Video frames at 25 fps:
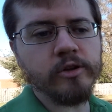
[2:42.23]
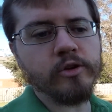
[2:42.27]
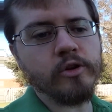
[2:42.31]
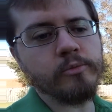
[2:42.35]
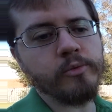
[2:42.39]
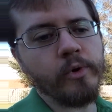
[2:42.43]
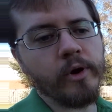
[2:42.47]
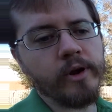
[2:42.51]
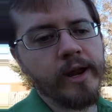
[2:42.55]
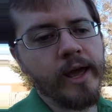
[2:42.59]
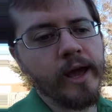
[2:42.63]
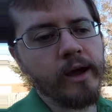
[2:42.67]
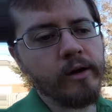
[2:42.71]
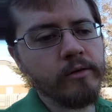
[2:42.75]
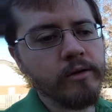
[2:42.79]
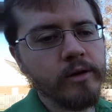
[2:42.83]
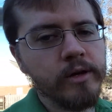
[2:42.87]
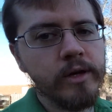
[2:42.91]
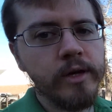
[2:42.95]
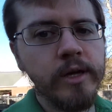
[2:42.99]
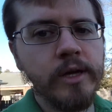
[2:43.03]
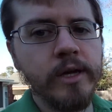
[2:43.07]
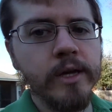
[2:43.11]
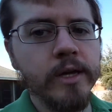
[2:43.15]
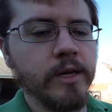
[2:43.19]
coop right now.
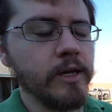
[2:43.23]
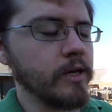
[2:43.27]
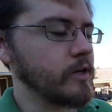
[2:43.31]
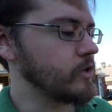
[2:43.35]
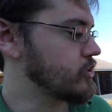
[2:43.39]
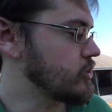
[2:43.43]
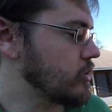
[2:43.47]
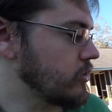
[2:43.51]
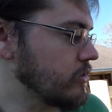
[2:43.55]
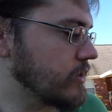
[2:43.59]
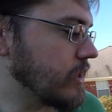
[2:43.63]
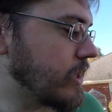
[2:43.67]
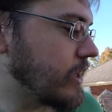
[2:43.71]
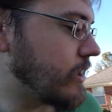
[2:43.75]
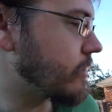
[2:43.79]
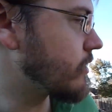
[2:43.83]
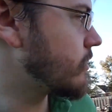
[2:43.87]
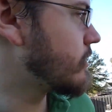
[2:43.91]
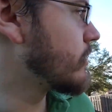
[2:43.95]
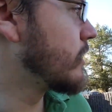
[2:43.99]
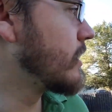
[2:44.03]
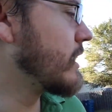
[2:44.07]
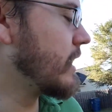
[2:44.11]
I'll show you that.